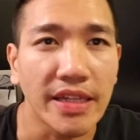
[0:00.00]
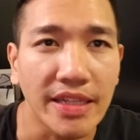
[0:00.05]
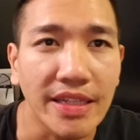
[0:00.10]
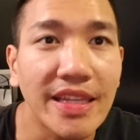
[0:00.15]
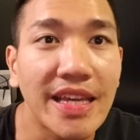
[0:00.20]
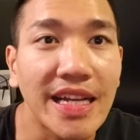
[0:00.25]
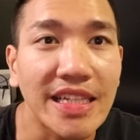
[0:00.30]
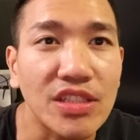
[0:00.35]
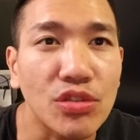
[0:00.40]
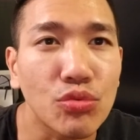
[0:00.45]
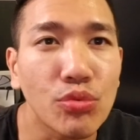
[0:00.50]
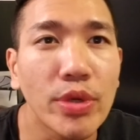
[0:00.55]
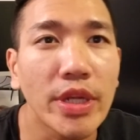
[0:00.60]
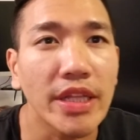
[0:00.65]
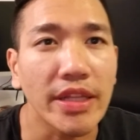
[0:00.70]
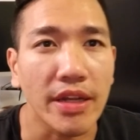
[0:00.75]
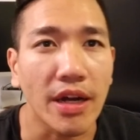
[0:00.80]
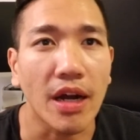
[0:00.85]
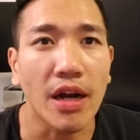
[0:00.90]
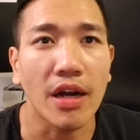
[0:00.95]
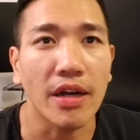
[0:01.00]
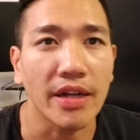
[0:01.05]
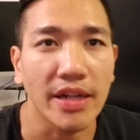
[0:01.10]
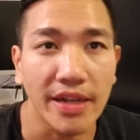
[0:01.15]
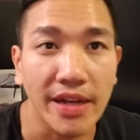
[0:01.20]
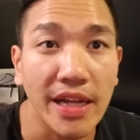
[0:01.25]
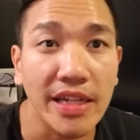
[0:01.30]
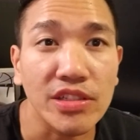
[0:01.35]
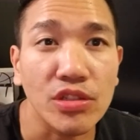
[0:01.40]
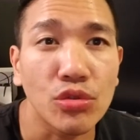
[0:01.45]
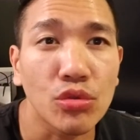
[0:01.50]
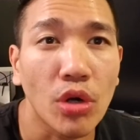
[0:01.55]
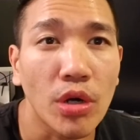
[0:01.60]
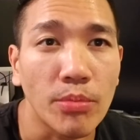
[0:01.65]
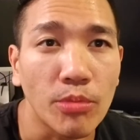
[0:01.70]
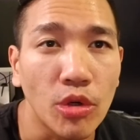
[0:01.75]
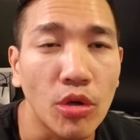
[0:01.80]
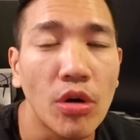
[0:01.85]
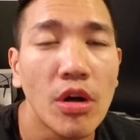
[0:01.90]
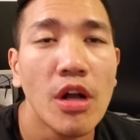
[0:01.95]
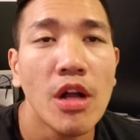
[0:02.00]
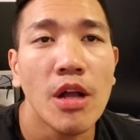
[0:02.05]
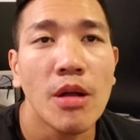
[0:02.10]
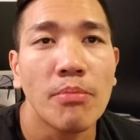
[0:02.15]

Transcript: it gets really hard, and that's normal.